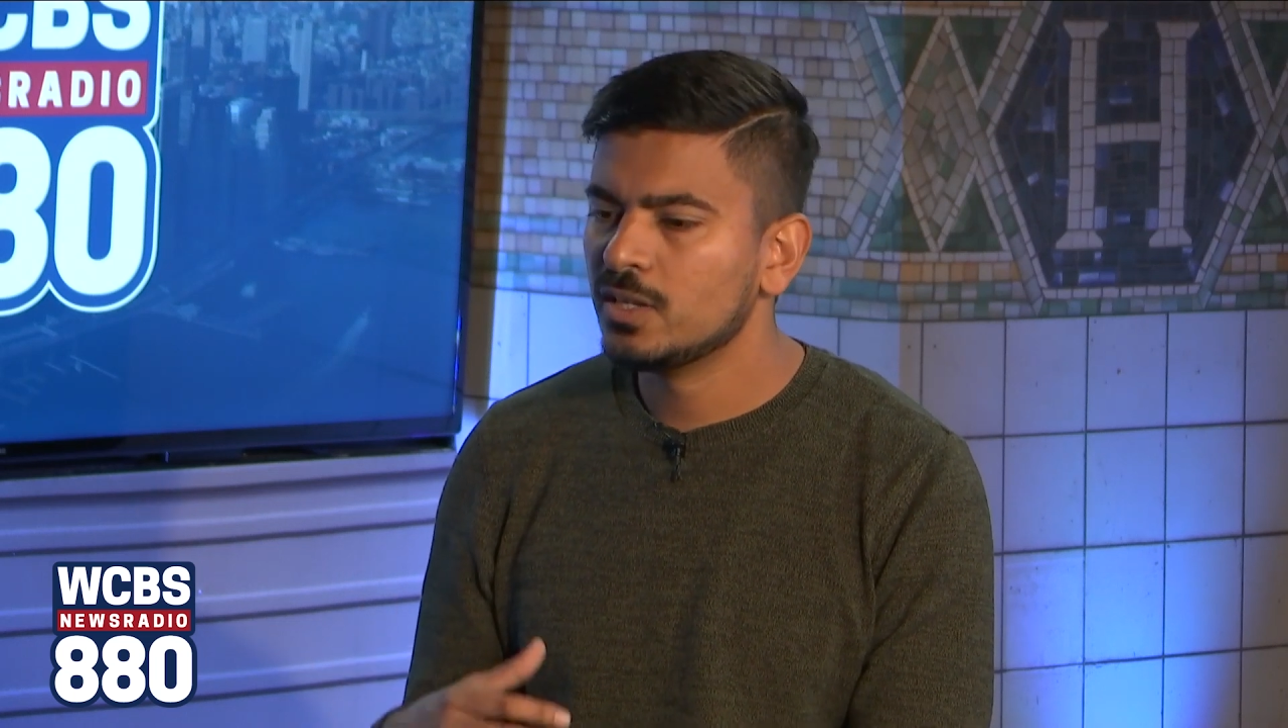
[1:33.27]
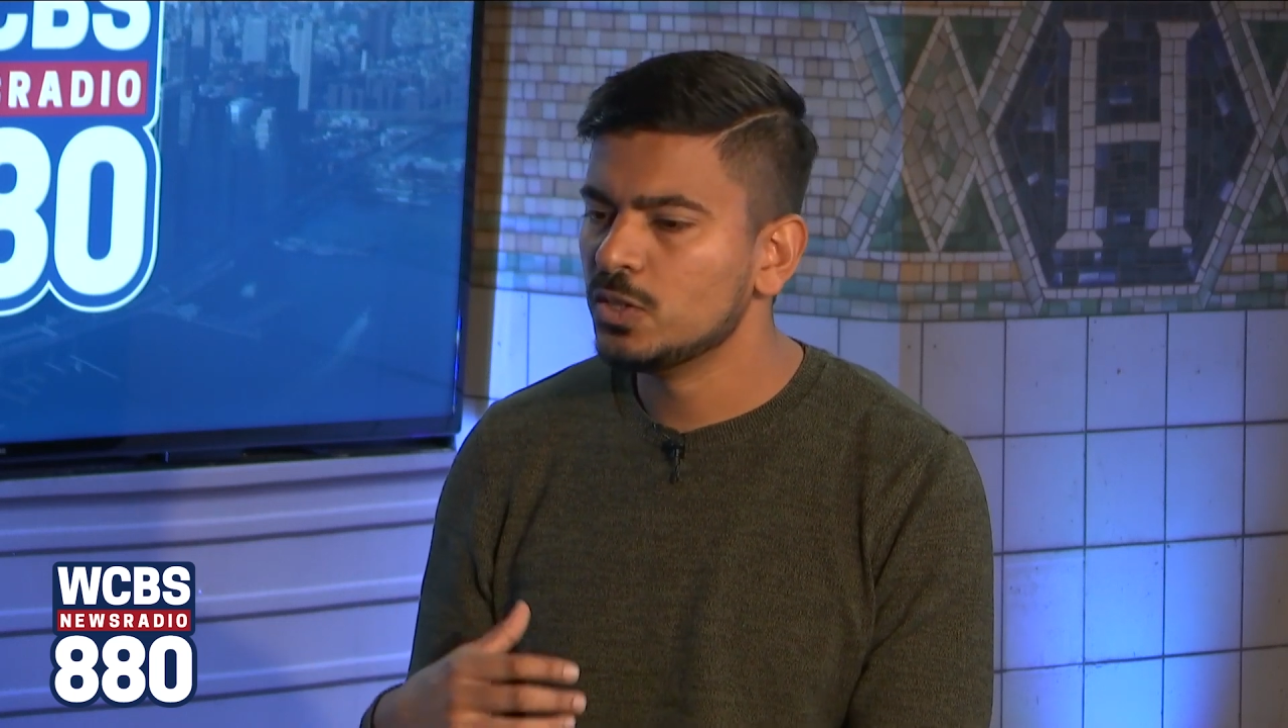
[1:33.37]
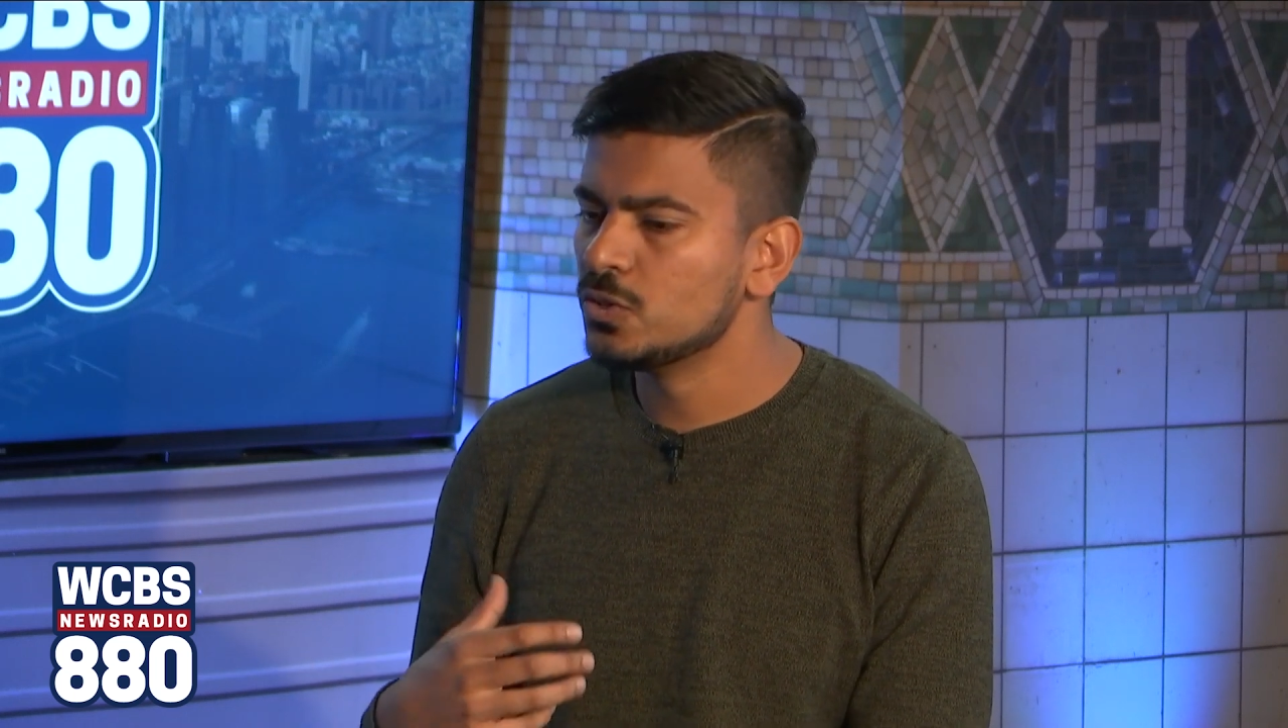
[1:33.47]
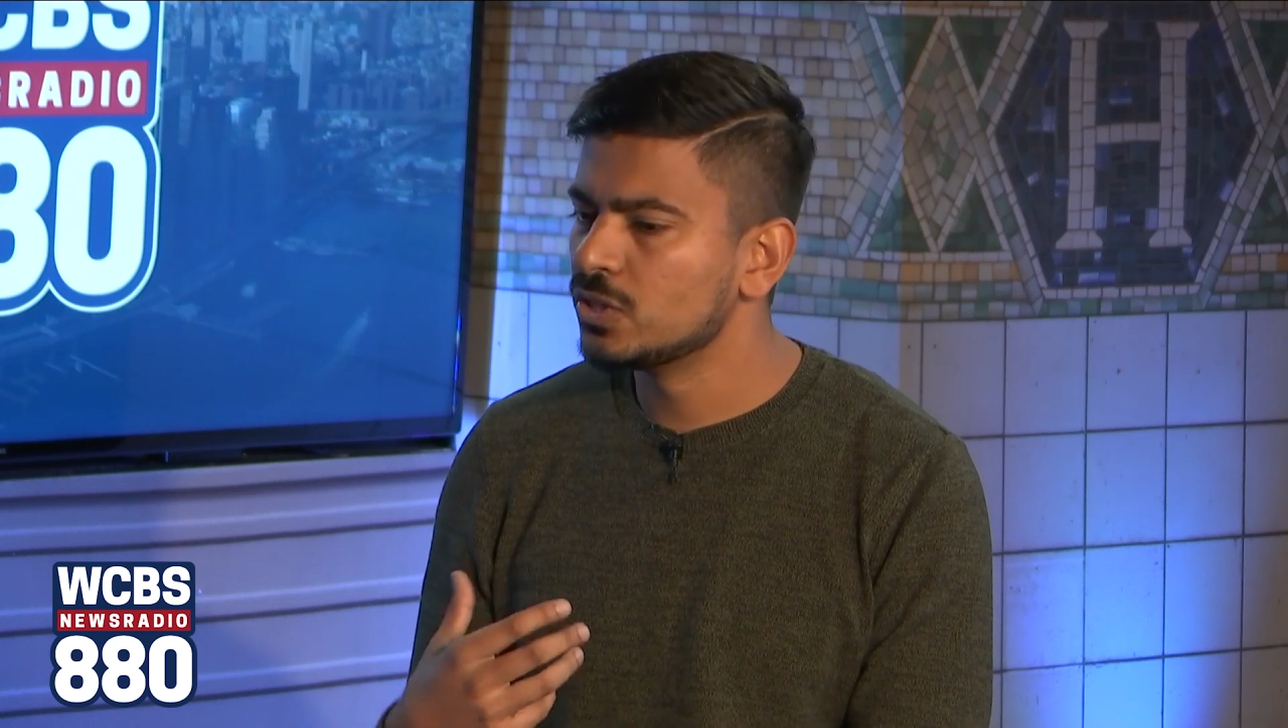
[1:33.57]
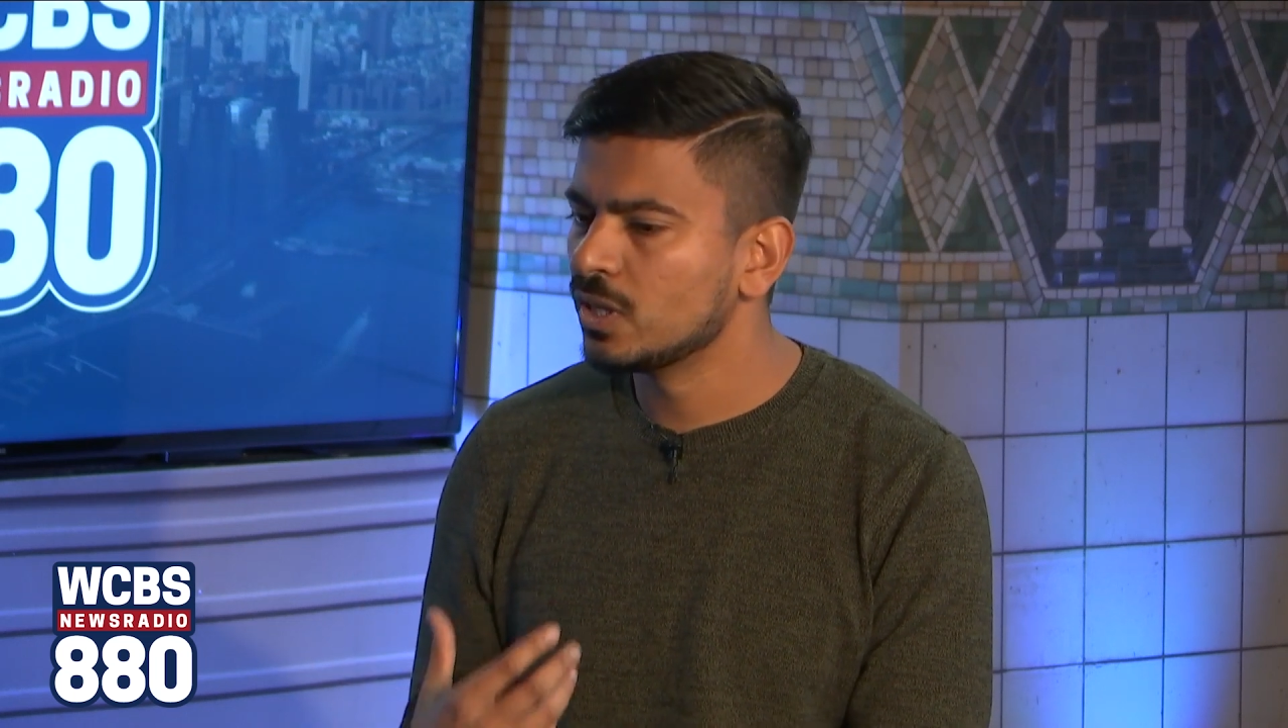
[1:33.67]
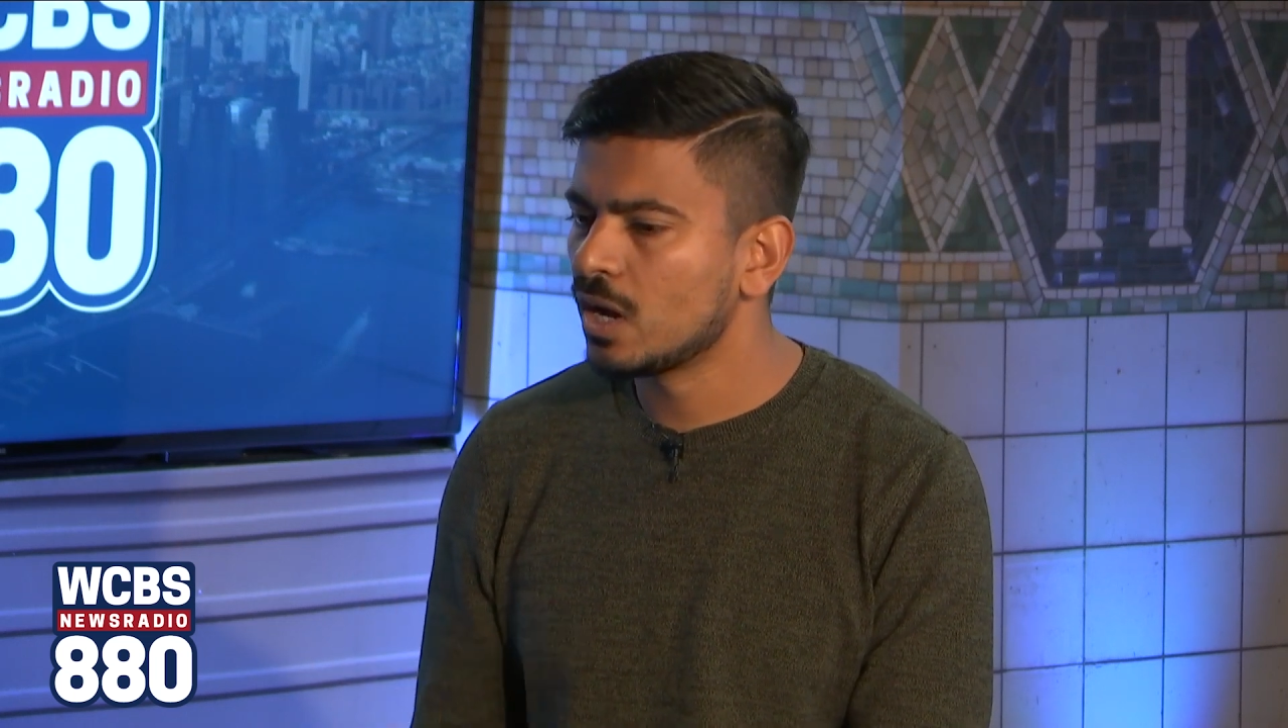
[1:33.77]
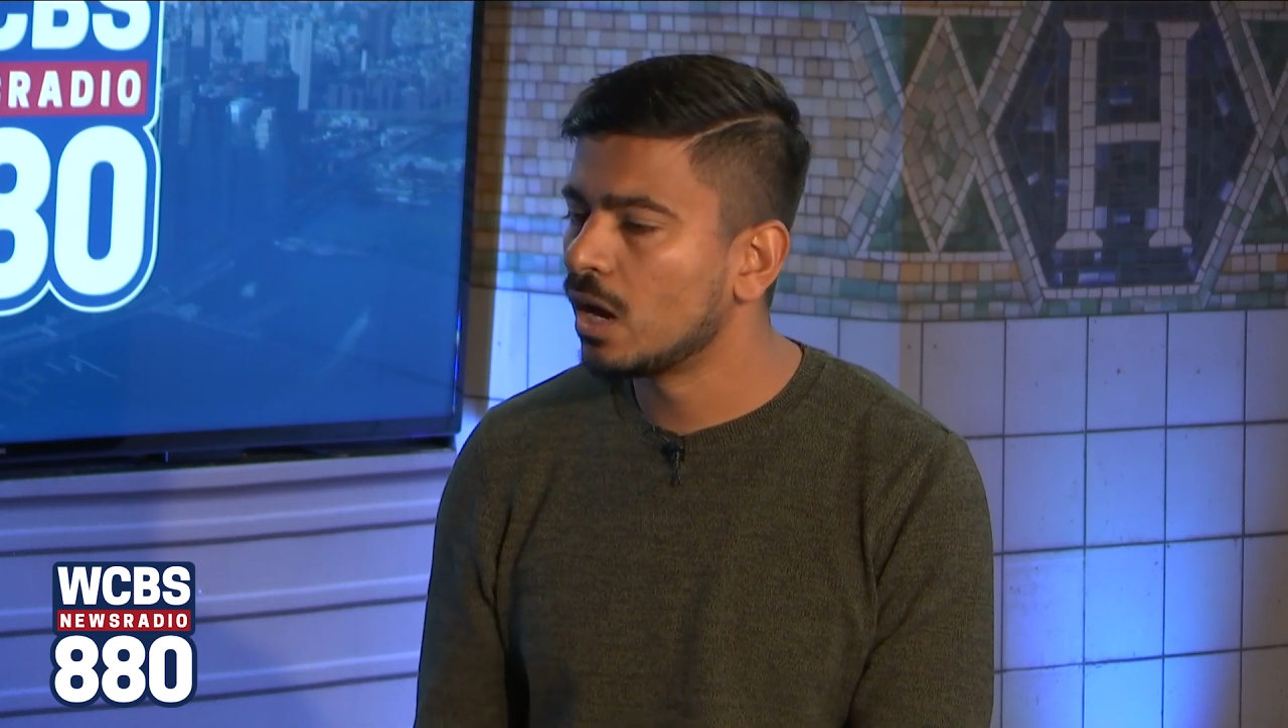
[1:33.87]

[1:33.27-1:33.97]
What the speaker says: using